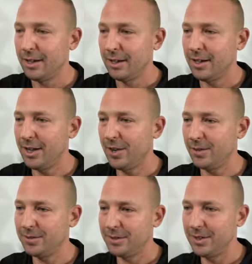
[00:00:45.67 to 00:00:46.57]

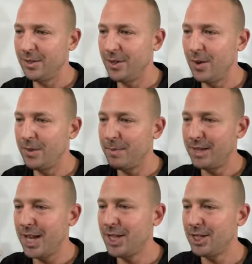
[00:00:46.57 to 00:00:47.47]
you go into
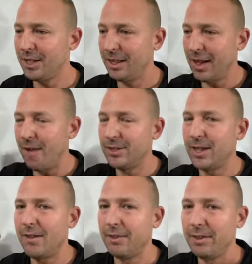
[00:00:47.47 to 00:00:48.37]
meditation and then like all of a sudden
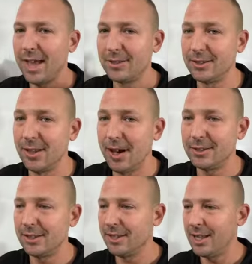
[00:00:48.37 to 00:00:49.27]
you have 1,000
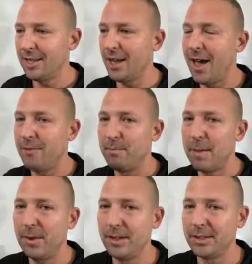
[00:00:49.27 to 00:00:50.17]
thoughts, and then you have
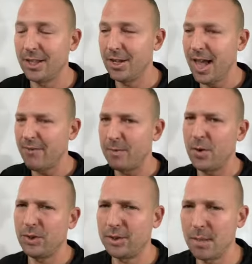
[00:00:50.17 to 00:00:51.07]
memories, and then you have
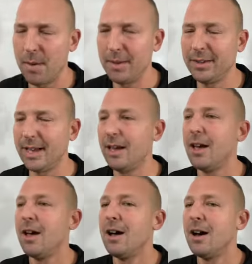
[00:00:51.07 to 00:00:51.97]
emotions come up, and like
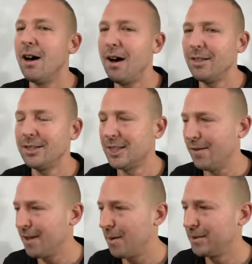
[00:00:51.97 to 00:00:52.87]
all this
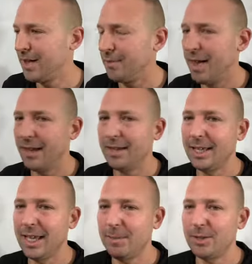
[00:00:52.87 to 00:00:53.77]
stuff comes up that
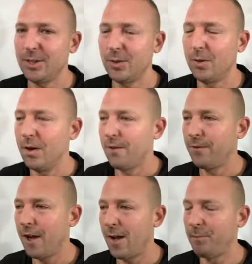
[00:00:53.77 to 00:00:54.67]
keeps you
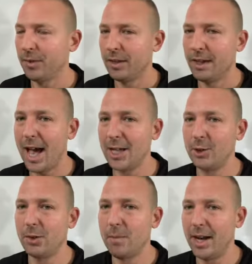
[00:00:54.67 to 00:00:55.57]
from
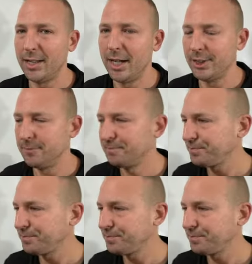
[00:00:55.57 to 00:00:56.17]
actual meditation.